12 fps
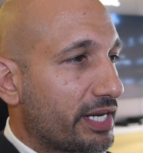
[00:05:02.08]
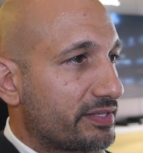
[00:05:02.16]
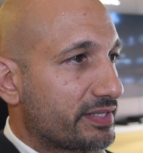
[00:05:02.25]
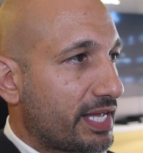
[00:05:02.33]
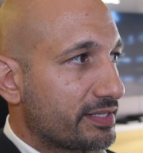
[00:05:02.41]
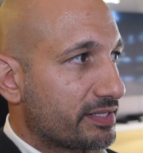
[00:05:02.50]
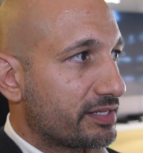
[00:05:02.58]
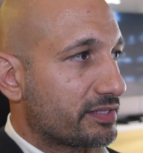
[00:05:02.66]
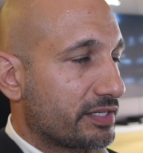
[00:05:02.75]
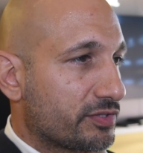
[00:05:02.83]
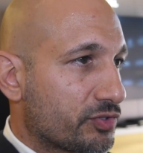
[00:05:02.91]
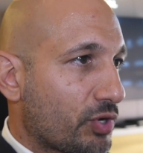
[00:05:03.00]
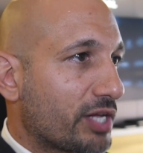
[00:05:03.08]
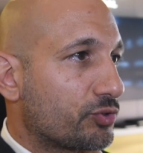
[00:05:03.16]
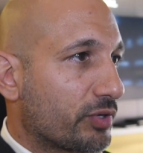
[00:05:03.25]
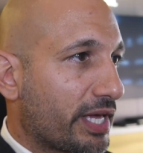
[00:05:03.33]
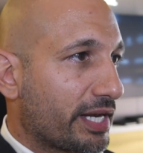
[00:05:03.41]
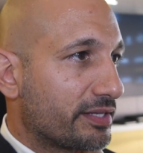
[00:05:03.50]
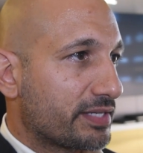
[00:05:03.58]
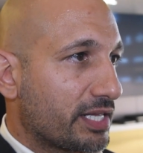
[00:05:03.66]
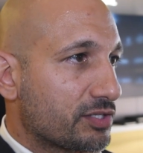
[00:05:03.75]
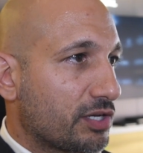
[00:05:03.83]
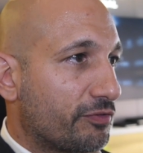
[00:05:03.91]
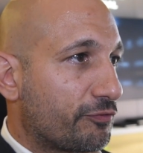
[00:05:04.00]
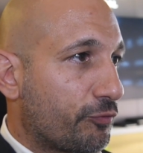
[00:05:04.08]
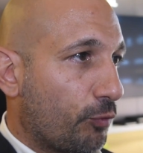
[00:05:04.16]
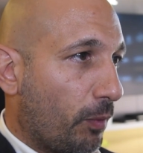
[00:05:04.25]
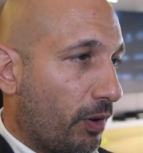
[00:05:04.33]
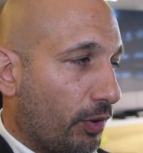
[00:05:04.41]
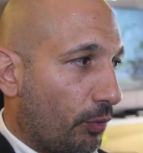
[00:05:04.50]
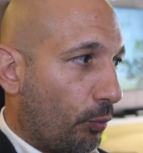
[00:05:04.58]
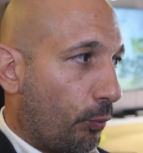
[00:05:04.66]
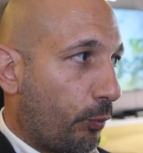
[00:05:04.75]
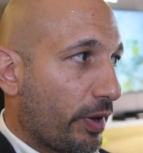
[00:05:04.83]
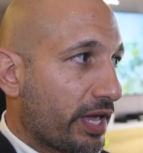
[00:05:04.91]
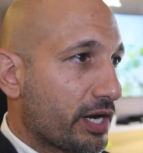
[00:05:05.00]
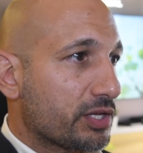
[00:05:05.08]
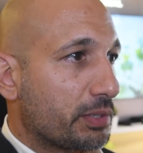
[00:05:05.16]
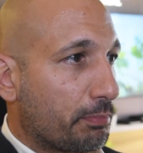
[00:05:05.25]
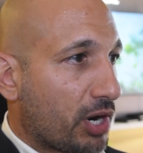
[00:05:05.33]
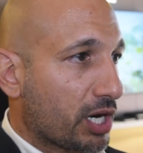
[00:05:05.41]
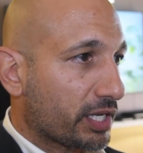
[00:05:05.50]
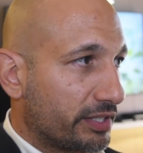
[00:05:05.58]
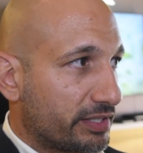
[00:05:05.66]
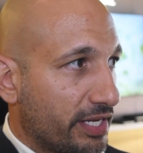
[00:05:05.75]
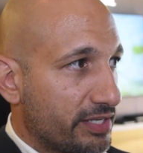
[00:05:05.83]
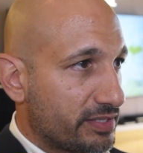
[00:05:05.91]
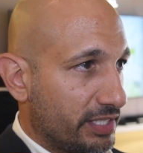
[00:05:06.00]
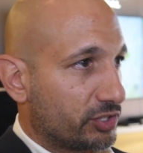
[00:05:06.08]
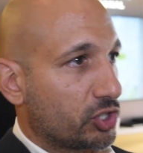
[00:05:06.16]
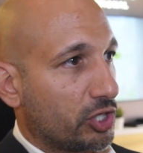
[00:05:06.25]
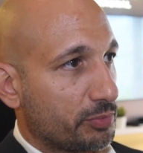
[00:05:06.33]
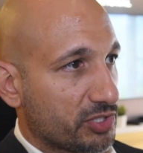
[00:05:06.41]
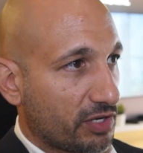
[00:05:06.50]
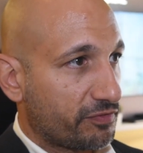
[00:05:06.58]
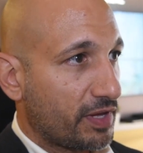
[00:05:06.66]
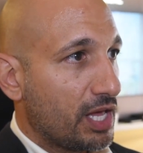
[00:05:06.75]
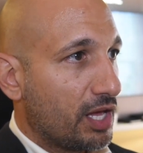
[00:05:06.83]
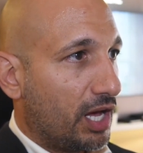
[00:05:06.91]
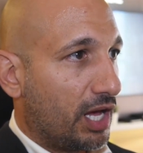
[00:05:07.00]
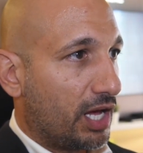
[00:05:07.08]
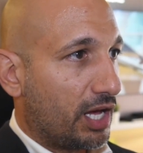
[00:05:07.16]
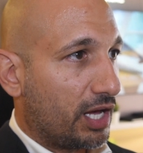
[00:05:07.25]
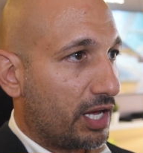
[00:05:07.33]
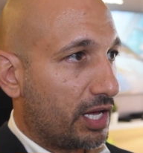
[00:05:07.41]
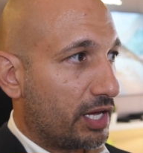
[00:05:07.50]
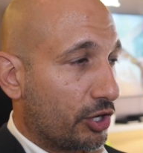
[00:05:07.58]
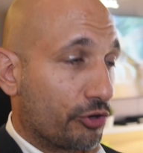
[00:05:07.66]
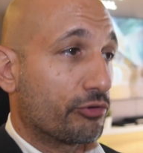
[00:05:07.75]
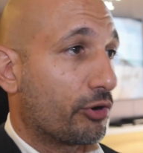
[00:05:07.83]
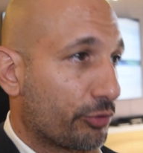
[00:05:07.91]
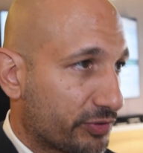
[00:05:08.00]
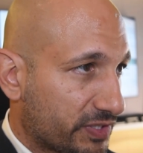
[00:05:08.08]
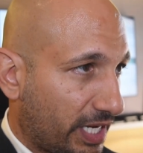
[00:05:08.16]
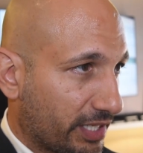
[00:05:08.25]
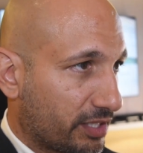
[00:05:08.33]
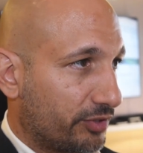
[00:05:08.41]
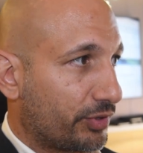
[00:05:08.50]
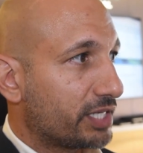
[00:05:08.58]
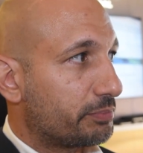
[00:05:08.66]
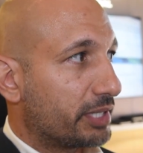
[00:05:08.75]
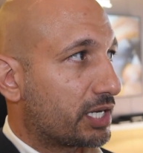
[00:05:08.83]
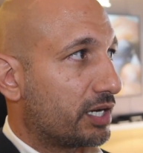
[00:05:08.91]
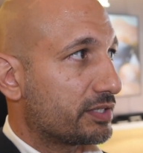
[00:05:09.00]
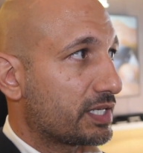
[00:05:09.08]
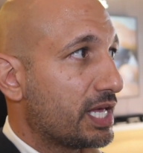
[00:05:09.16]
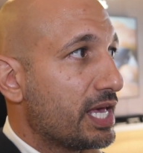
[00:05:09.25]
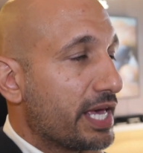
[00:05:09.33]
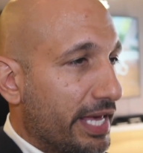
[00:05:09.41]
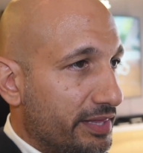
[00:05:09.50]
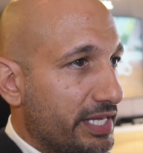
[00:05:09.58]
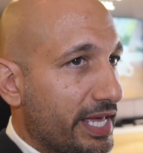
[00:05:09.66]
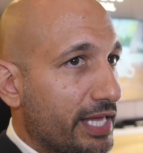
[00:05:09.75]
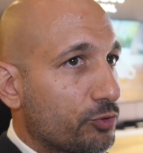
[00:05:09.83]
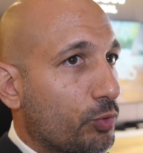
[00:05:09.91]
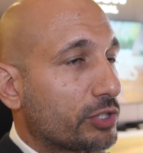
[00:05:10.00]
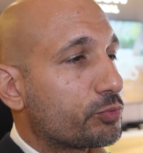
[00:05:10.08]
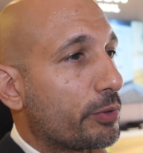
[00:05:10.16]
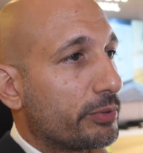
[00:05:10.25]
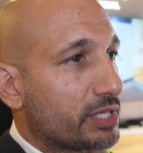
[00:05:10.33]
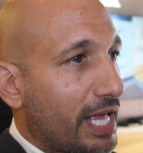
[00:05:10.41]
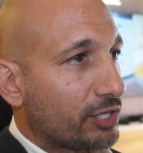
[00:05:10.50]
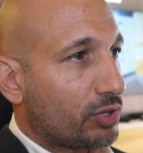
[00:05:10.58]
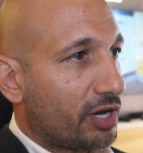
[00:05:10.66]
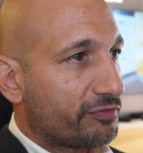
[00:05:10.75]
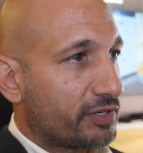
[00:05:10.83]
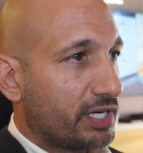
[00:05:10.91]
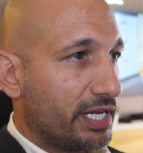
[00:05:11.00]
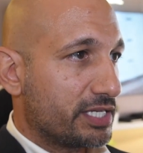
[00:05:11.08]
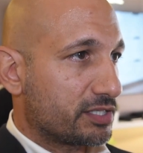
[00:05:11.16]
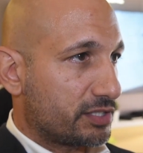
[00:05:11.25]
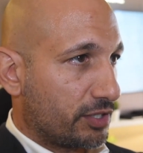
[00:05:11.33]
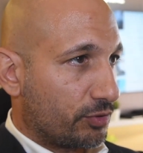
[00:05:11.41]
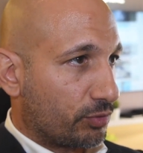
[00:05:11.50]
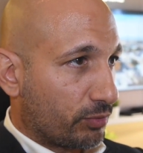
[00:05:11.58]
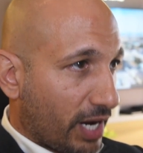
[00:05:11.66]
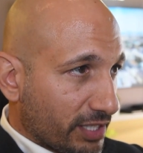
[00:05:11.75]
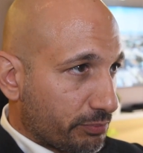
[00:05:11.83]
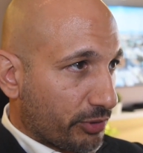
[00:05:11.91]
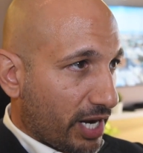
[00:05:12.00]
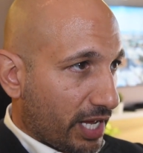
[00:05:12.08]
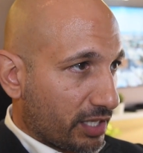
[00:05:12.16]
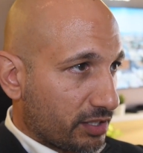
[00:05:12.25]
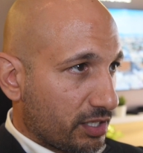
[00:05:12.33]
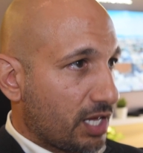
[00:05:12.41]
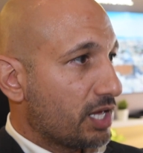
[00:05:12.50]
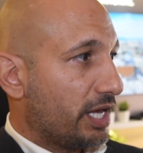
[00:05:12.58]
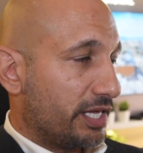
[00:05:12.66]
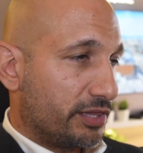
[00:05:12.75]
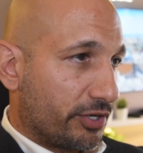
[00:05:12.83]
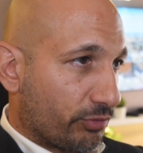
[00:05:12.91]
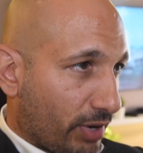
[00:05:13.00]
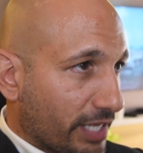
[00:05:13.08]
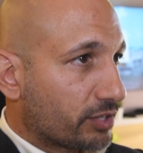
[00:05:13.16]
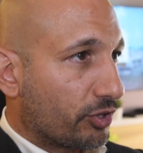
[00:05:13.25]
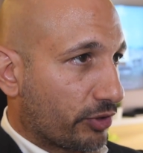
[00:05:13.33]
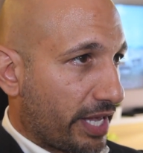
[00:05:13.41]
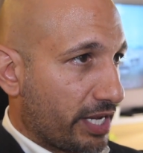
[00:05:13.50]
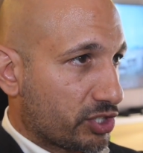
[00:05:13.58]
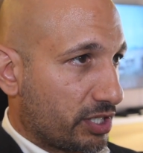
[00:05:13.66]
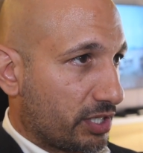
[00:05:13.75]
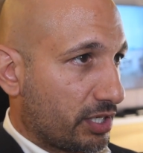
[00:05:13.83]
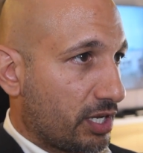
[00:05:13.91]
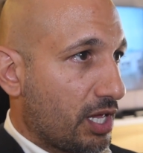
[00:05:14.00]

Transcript: a sense is try to get a sense of where the market is in terms of growth cycle, right? Because in the end, what we would like to offer is the right brand in the right location